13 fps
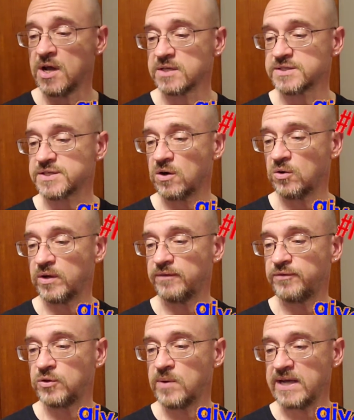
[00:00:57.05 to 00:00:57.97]
So
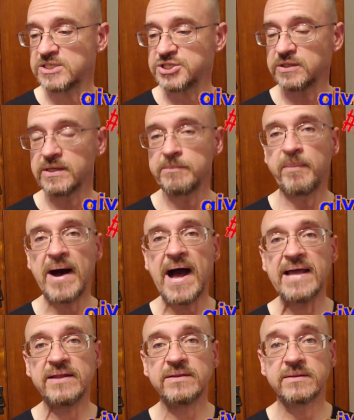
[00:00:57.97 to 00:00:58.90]
if you actually
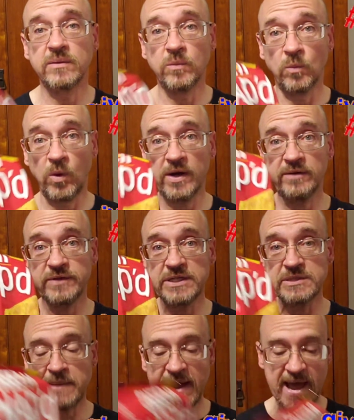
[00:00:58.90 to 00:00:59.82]
buy one of
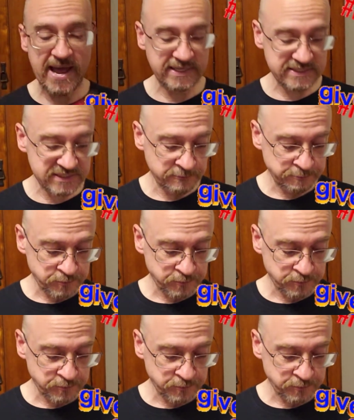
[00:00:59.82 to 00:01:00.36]
these bags,